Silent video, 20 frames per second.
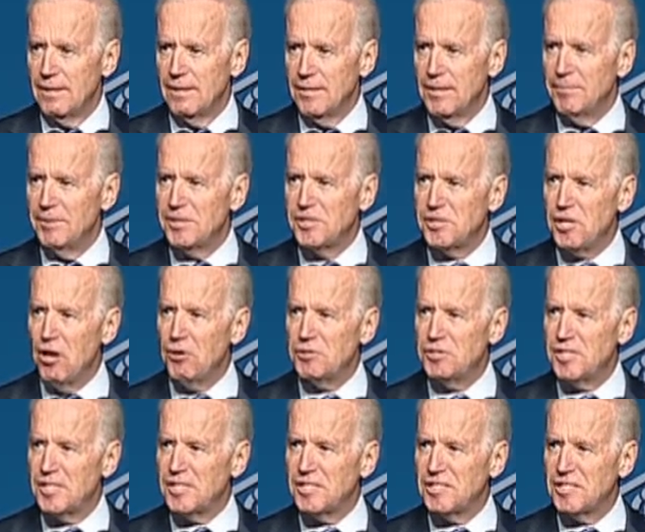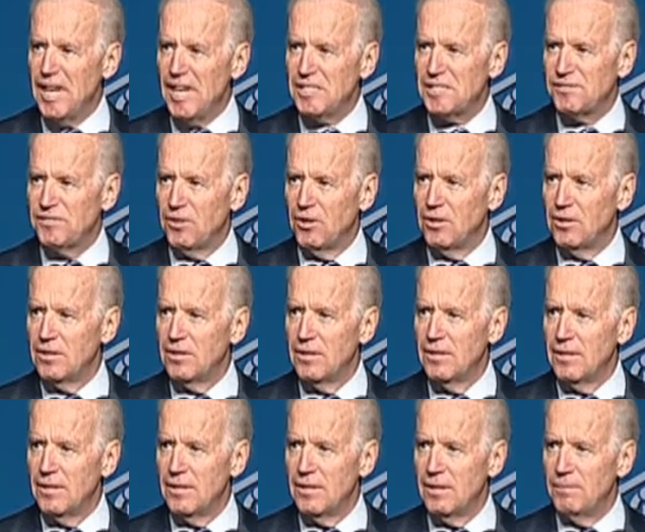You've been so successful
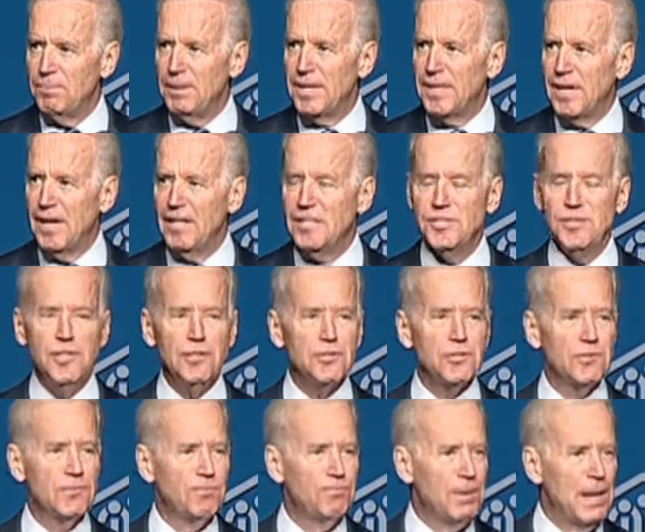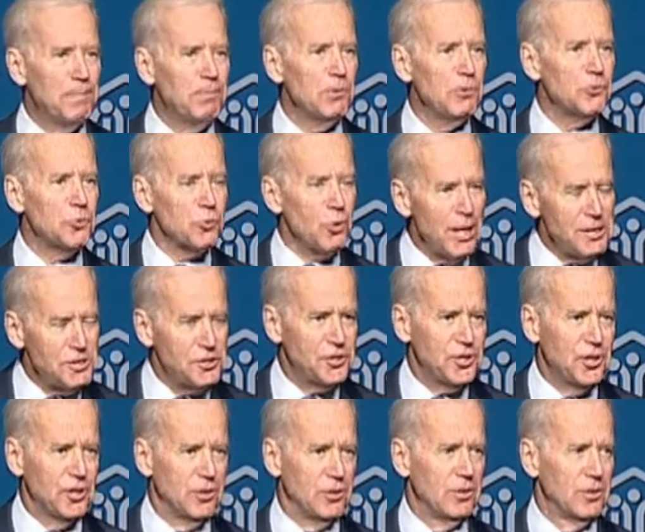because people trust
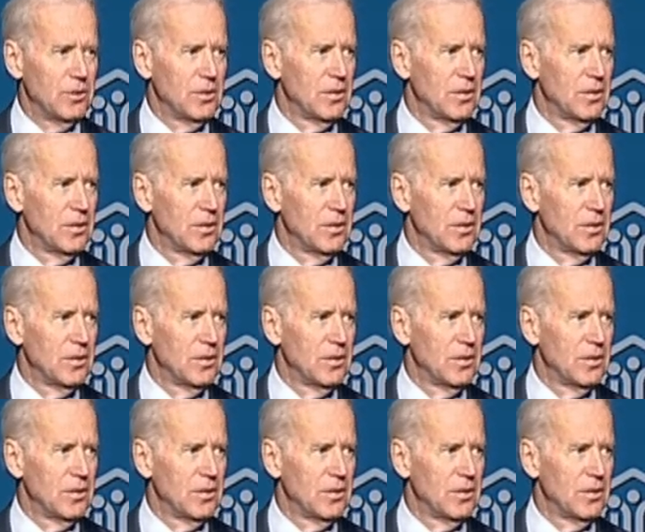you.